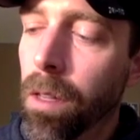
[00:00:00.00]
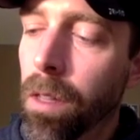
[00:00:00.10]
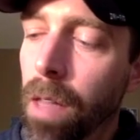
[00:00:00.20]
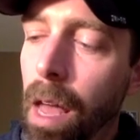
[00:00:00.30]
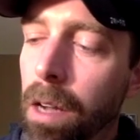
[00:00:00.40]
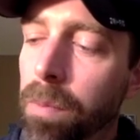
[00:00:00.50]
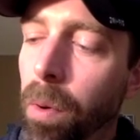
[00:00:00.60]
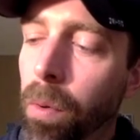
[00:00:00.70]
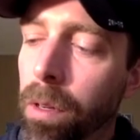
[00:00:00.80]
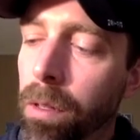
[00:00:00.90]
the
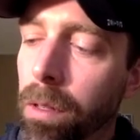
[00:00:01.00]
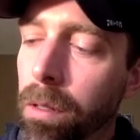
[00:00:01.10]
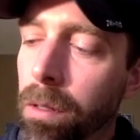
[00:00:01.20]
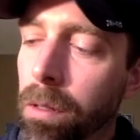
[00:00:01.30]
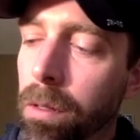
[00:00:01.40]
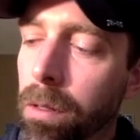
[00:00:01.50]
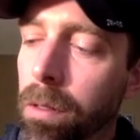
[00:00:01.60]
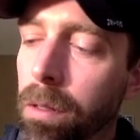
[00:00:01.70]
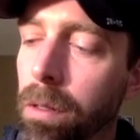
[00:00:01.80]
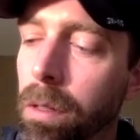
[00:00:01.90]
exponent,
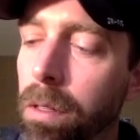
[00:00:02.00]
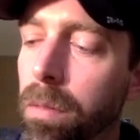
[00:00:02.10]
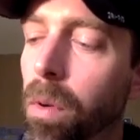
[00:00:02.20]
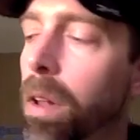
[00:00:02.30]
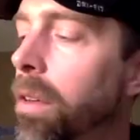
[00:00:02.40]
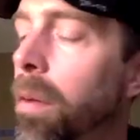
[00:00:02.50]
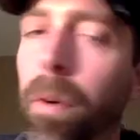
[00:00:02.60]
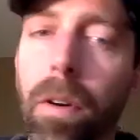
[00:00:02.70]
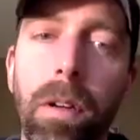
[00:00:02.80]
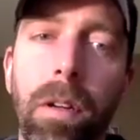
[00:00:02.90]
the small
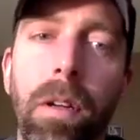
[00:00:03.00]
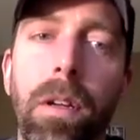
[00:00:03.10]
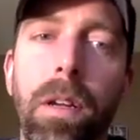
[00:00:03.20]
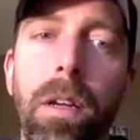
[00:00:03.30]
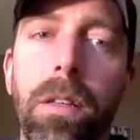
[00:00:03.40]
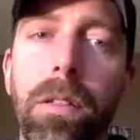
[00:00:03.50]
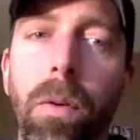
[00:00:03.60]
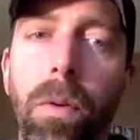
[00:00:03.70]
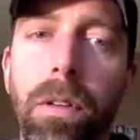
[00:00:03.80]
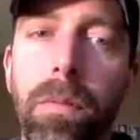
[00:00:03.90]
number, is
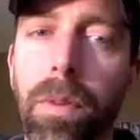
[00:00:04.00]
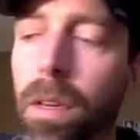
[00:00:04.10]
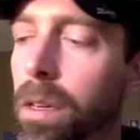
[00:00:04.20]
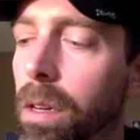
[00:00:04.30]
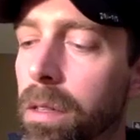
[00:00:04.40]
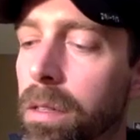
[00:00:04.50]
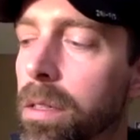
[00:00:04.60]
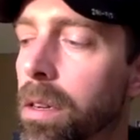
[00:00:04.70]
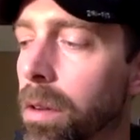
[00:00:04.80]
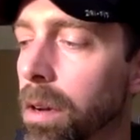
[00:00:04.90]
going to be a
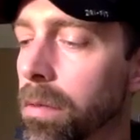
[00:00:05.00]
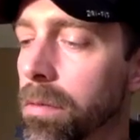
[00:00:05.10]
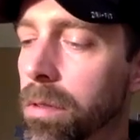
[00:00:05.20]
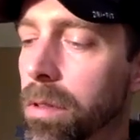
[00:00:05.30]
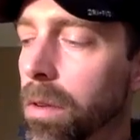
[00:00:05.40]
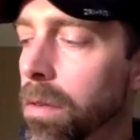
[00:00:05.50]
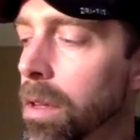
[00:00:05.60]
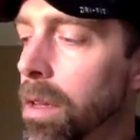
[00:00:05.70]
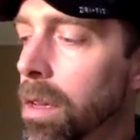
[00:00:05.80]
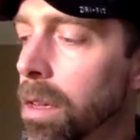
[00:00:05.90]
0. So
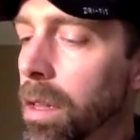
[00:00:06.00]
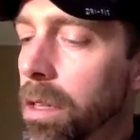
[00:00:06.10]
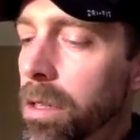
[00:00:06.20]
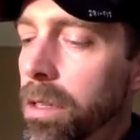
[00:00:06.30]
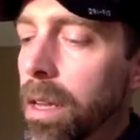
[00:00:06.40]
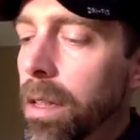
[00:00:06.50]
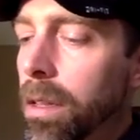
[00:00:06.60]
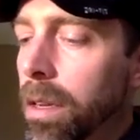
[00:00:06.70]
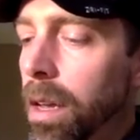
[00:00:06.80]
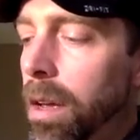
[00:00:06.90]
let's just take a
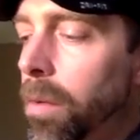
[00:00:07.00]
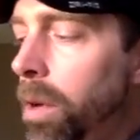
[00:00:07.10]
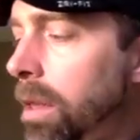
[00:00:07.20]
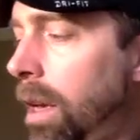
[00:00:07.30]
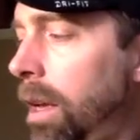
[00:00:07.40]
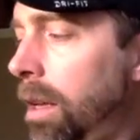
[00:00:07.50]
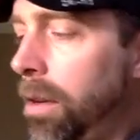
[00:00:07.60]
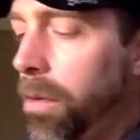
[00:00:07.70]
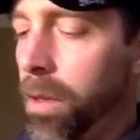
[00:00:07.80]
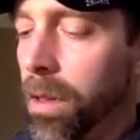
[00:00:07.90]
look at what that
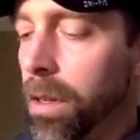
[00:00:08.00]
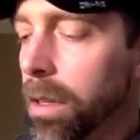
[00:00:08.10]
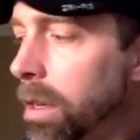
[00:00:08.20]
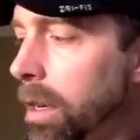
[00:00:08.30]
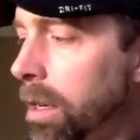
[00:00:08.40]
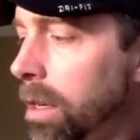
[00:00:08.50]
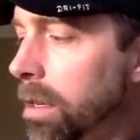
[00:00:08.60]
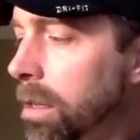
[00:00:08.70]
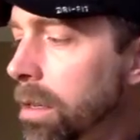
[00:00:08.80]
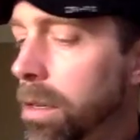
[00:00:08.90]
would look like.
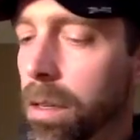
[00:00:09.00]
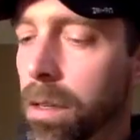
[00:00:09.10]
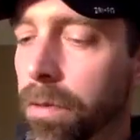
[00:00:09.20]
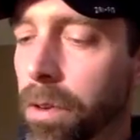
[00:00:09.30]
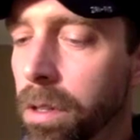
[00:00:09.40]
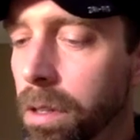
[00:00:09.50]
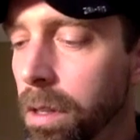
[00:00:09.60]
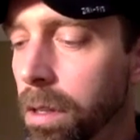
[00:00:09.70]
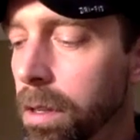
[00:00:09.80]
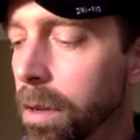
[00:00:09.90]
For
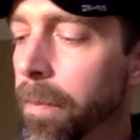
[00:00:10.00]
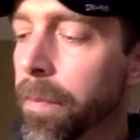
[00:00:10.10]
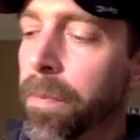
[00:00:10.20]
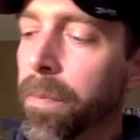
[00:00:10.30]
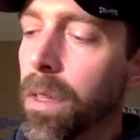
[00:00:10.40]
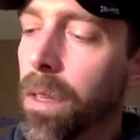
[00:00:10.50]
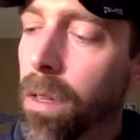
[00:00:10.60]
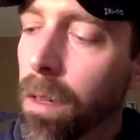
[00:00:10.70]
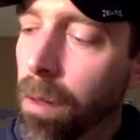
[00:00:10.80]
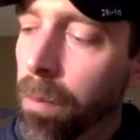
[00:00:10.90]
instance,
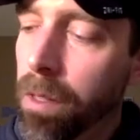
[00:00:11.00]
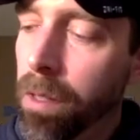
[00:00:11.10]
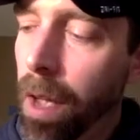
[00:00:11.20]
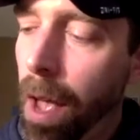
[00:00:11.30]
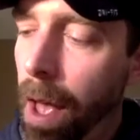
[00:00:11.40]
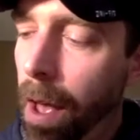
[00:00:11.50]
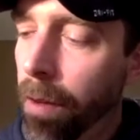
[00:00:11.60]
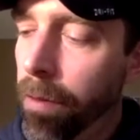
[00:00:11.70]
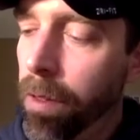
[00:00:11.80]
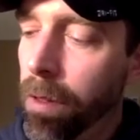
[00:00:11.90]
let's say I
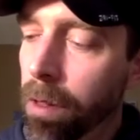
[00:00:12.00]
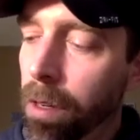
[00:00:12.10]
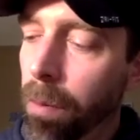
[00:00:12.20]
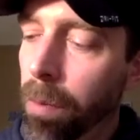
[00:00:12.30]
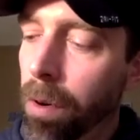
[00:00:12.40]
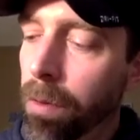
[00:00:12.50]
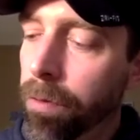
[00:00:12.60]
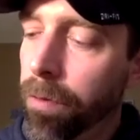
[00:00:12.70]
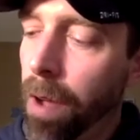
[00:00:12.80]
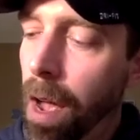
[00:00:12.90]
have the number
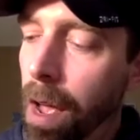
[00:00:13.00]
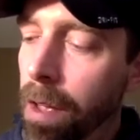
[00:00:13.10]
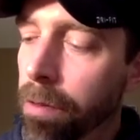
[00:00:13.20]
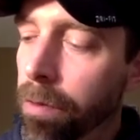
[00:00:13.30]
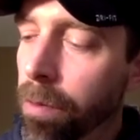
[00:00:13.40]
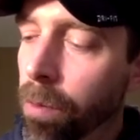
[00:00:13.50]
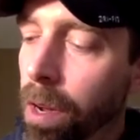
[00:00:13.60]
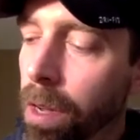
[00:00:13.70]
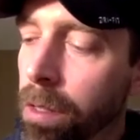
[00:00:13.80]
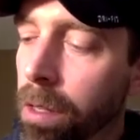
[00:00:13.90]
5
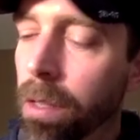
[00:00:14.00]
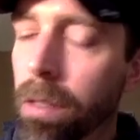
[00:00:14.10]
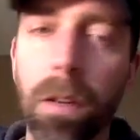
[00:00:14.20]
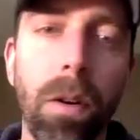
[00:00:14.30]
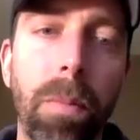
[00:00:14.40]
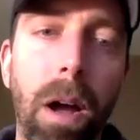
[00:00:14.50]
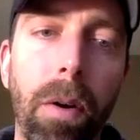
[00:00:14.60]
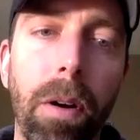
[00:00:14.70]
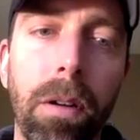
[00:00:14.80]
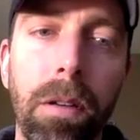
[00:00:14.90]
raised to the 0
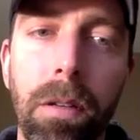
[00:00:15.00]
power.